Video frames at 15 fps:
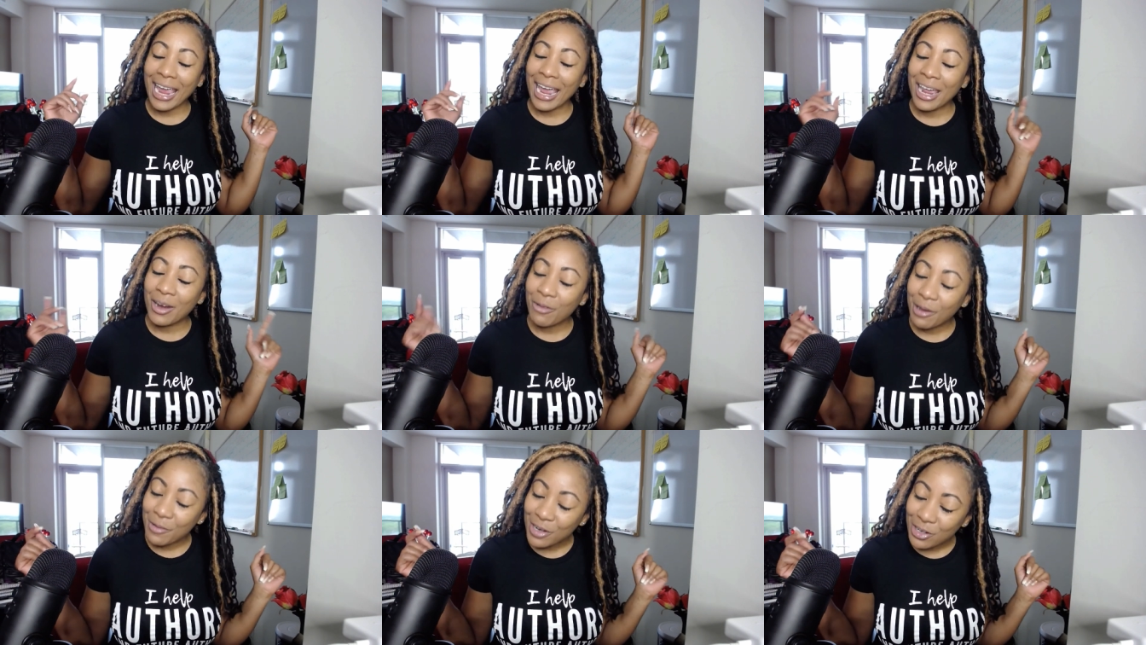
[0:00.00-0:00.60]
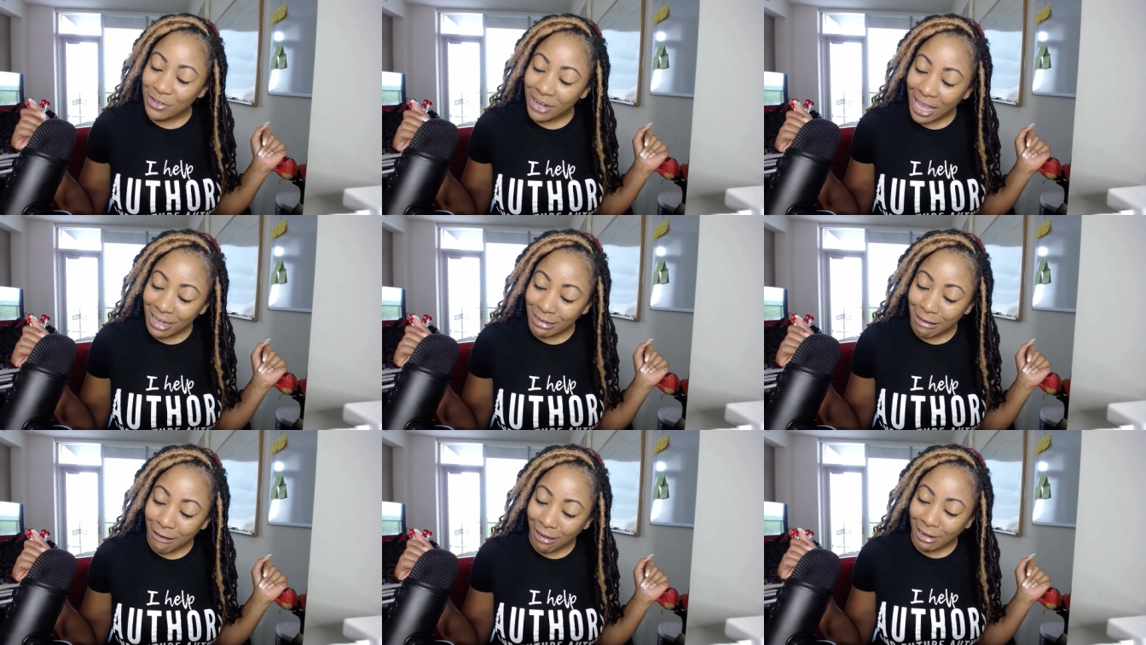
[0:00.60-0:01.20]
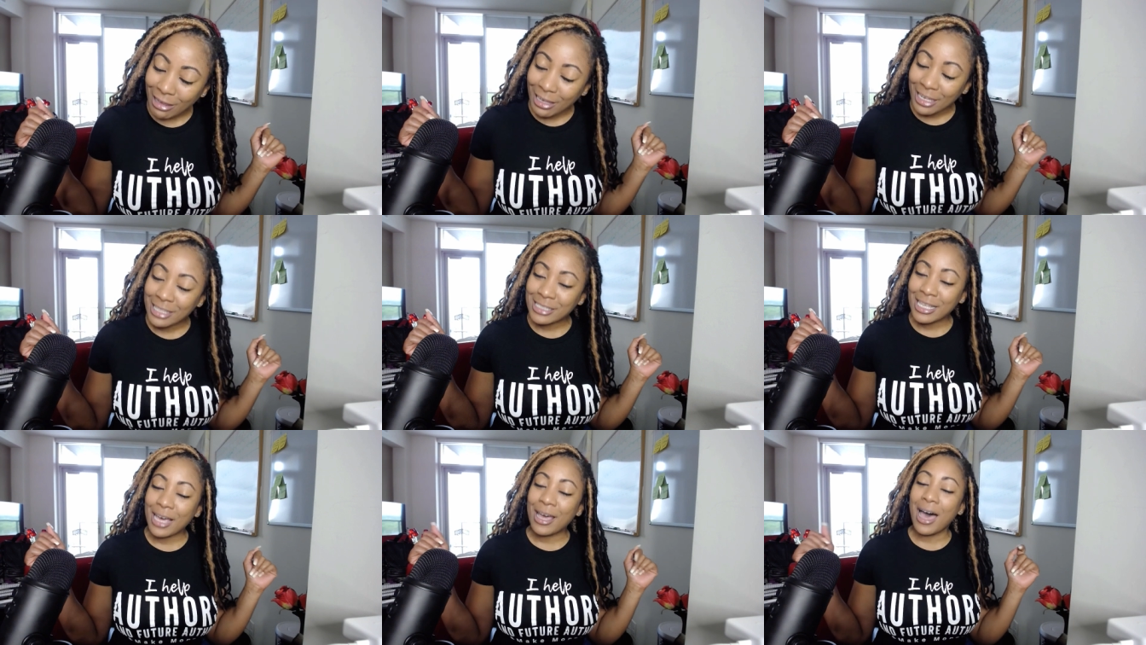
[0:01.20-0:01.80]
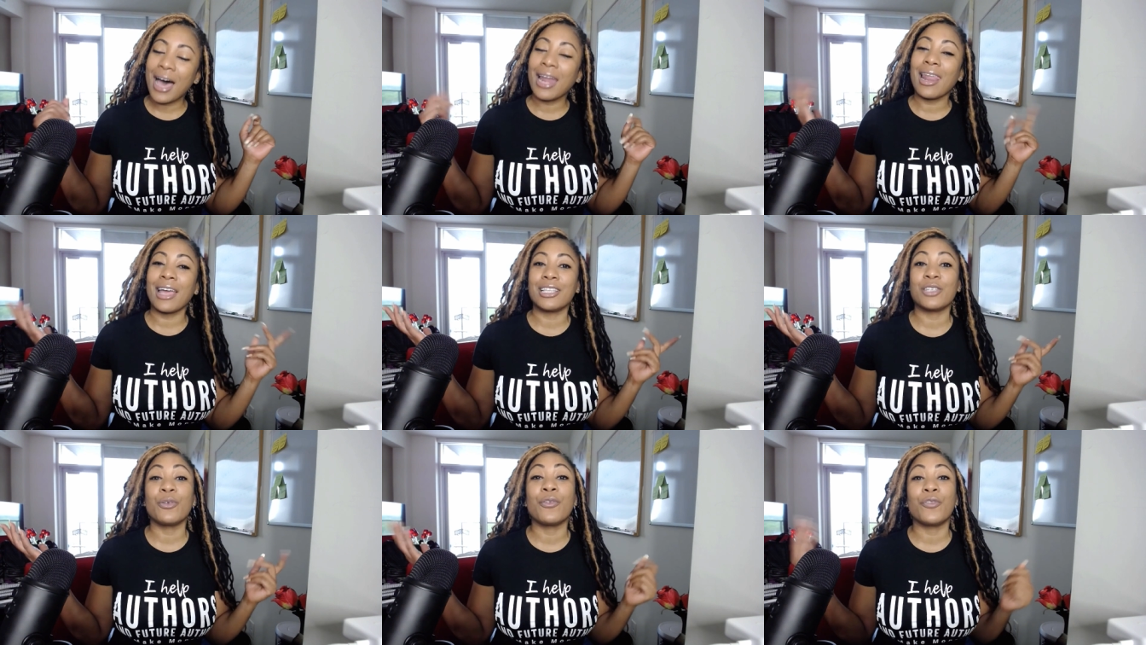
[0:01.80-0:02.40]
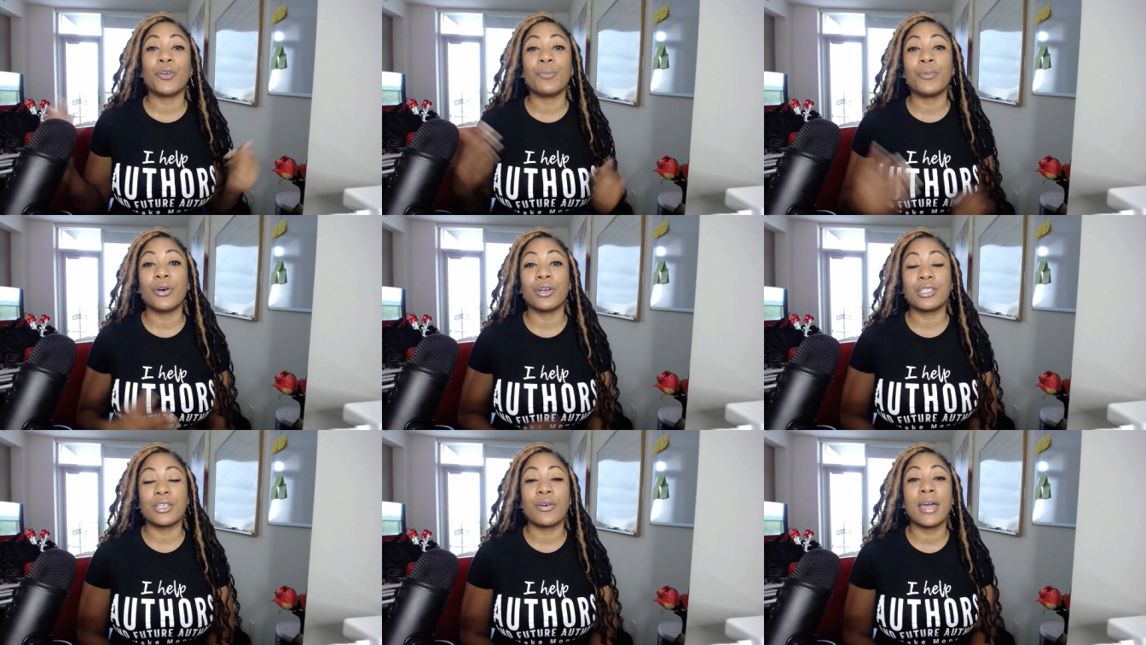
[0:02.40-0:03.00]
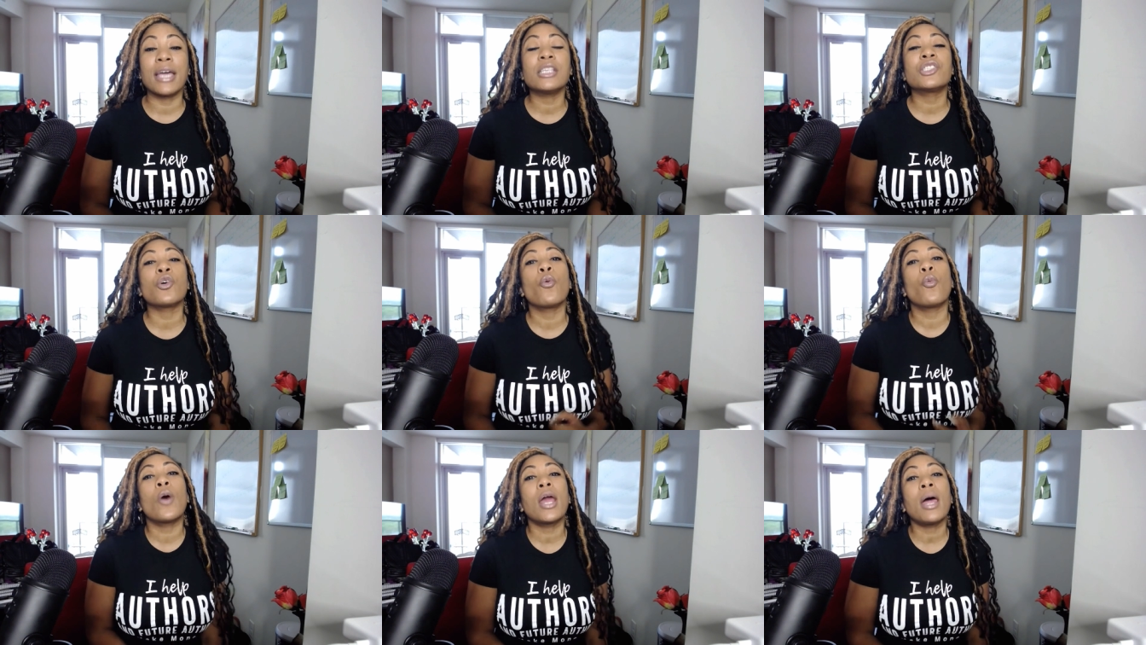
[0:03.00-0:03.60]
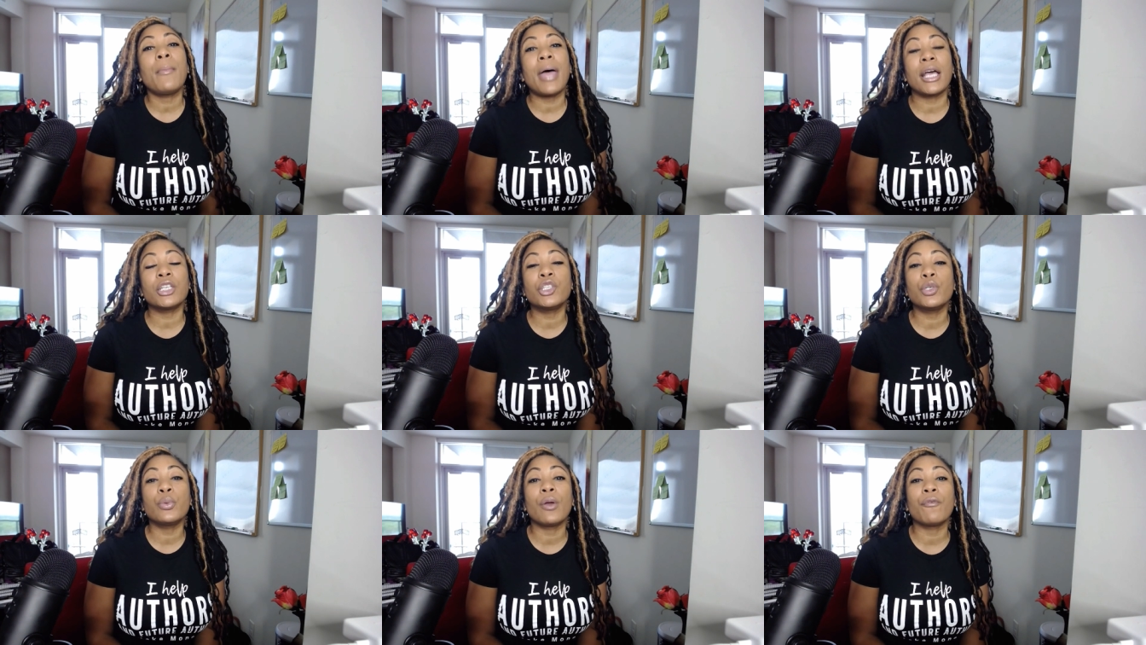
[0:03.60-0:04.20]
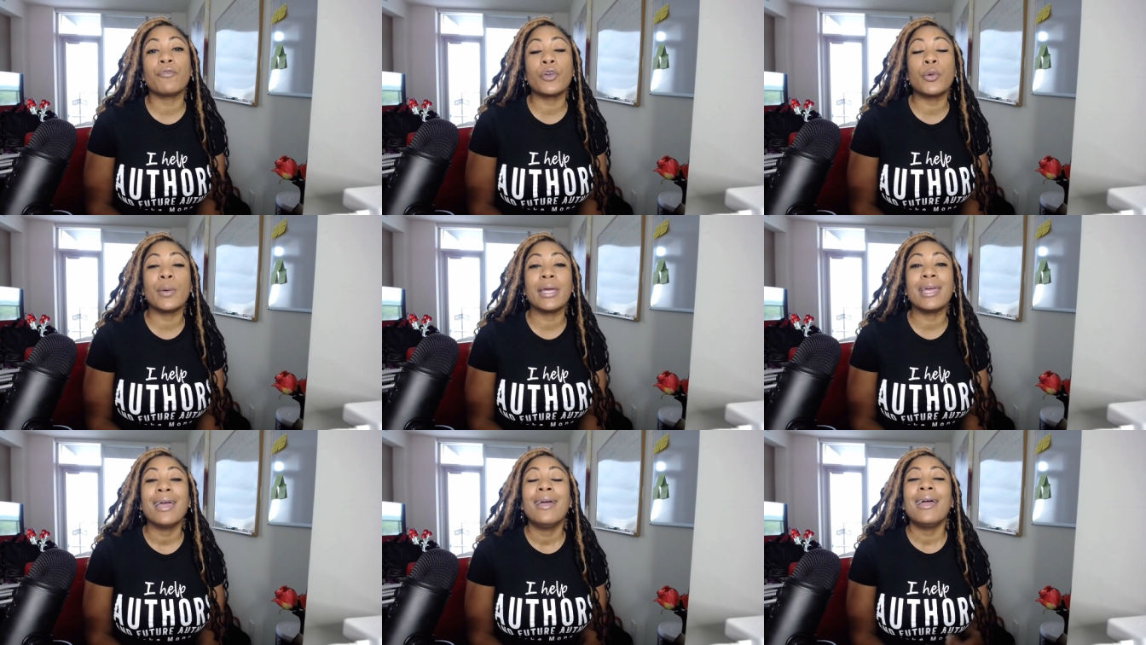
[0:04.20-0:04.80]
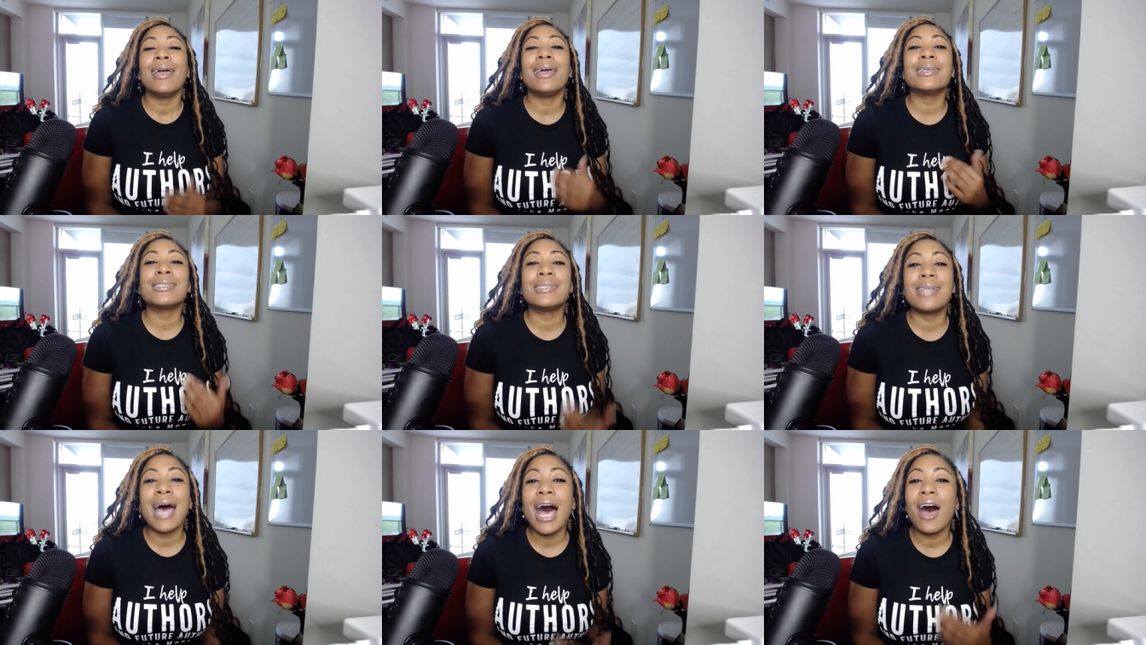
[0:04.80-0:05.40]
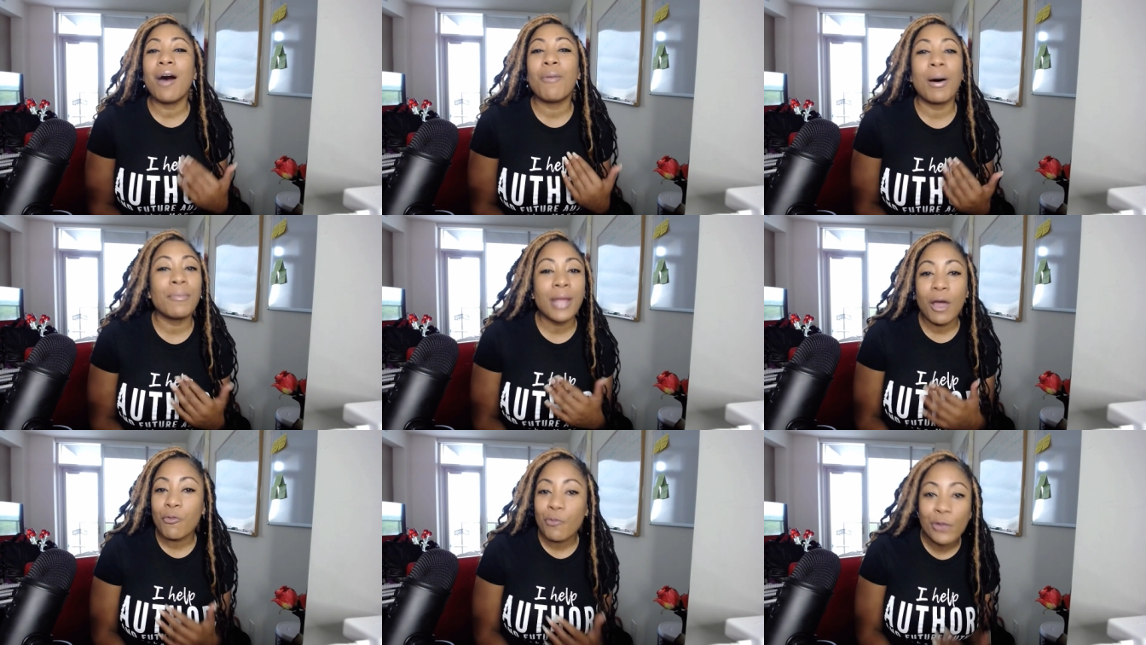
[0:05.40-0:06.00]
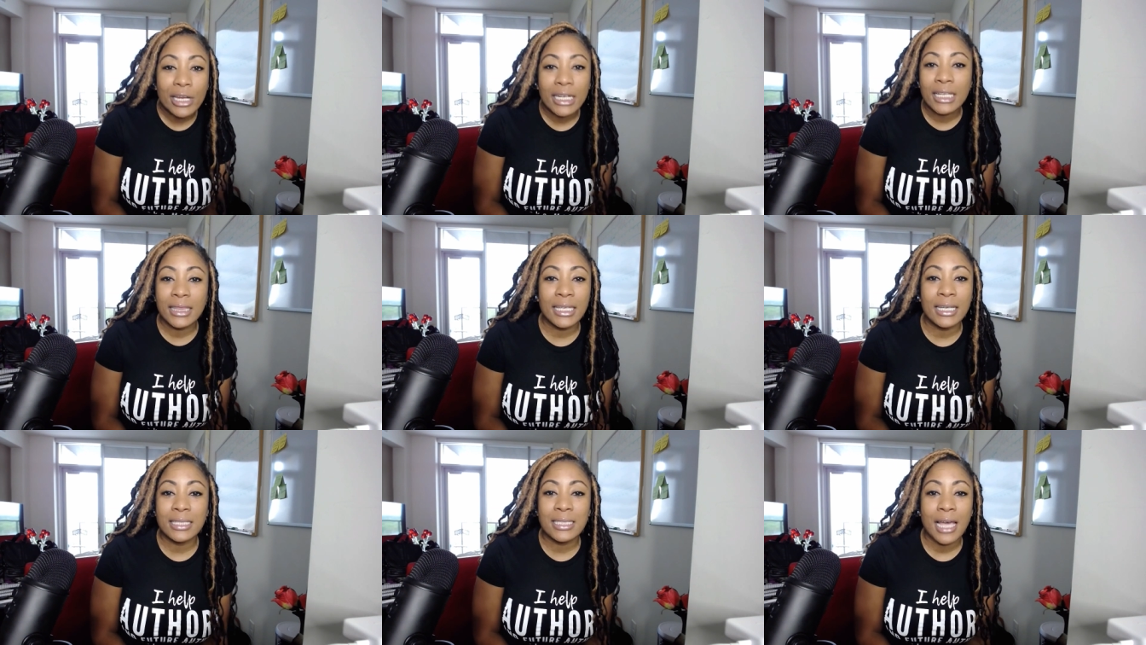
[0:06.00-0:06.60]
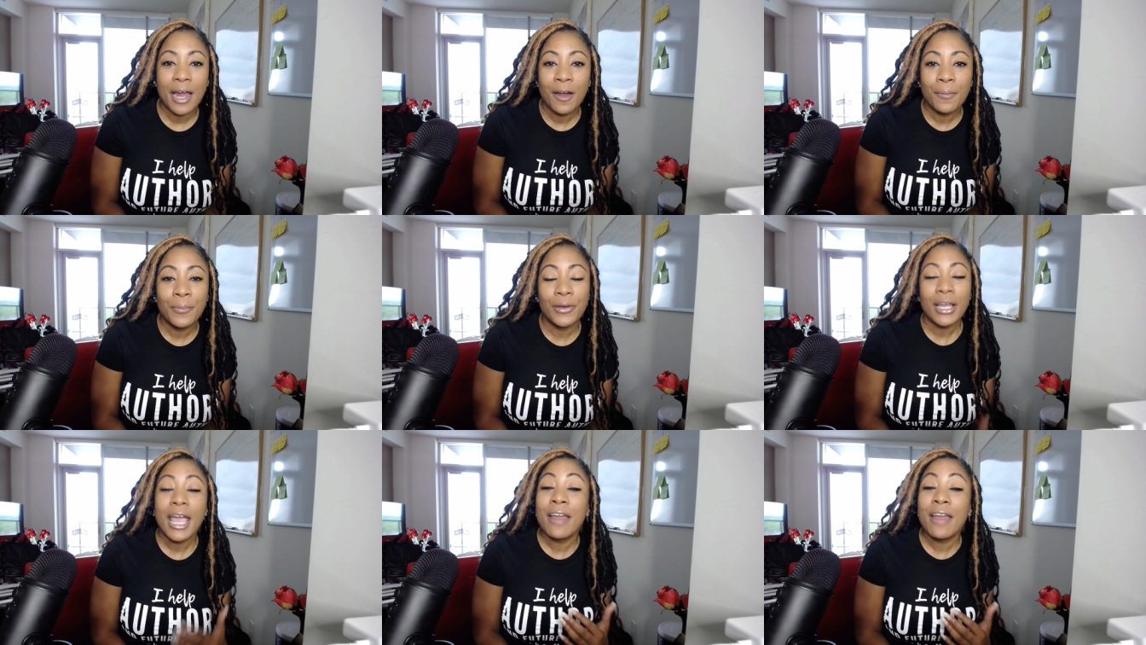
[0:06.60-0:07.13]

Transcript: And the way we do that, darling, is that I like to review books, okay? So what I'm actually reviewing is not, I'm not reading the entire book.